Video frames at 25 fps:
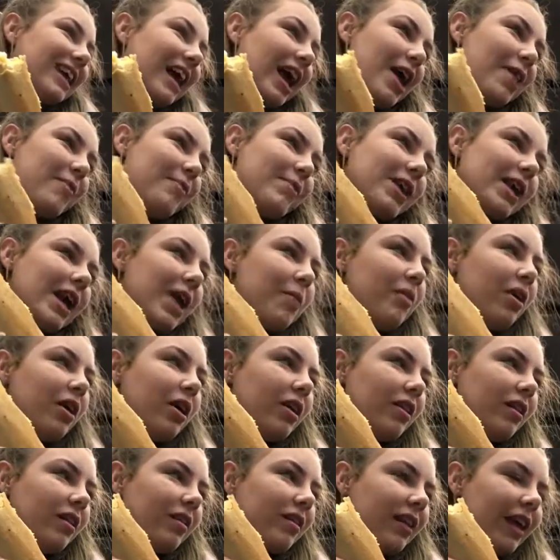Amy and Amy
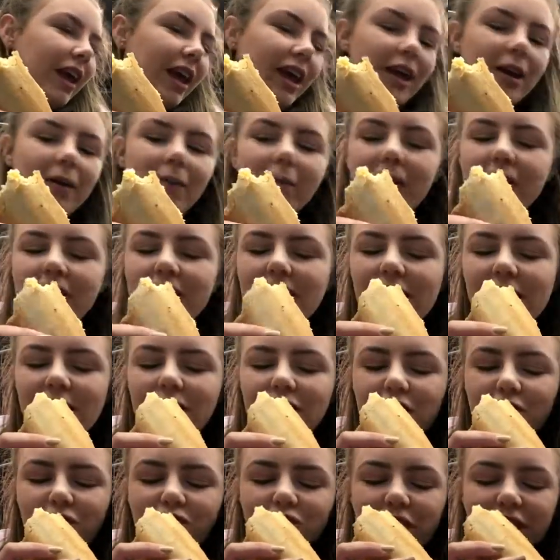got the same. It's
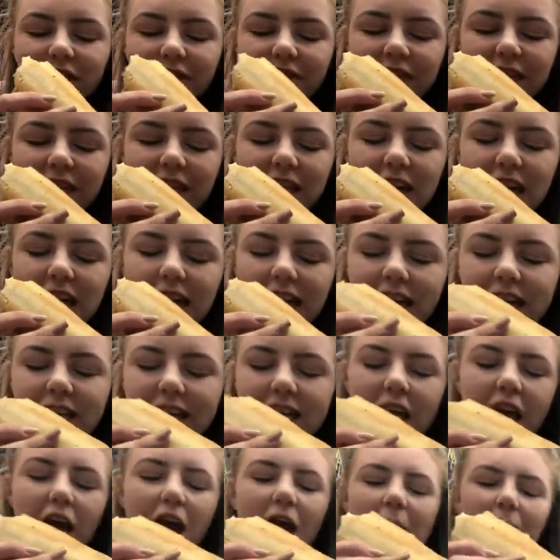actually really, really nice.
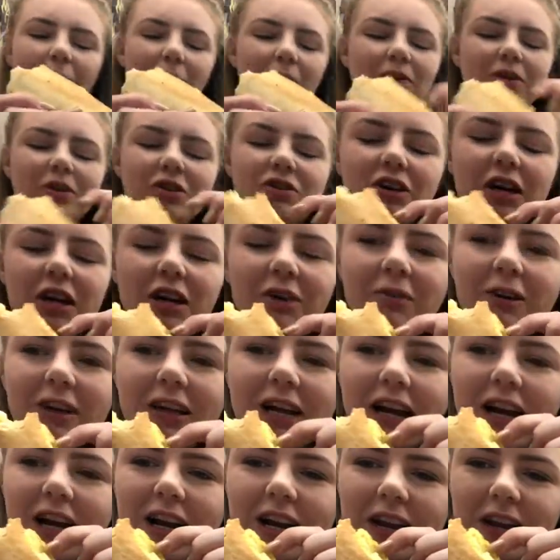But we're trying to
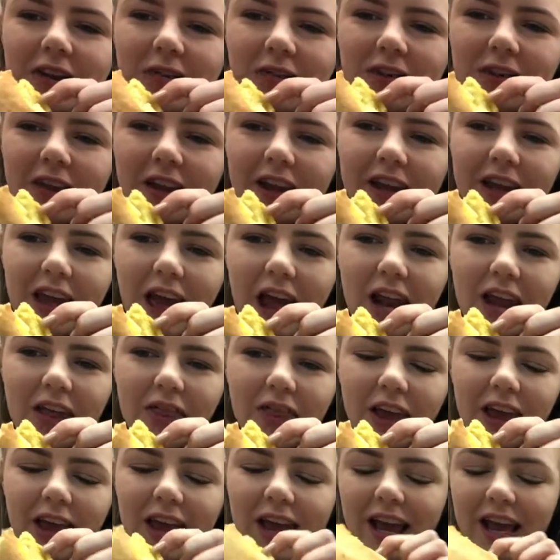work out like what that yellow
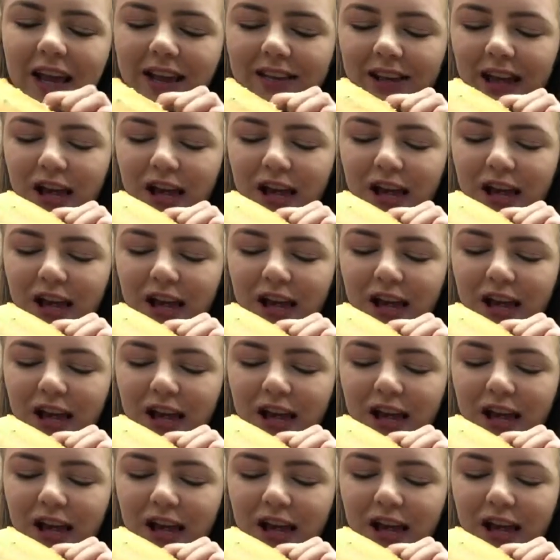thing is.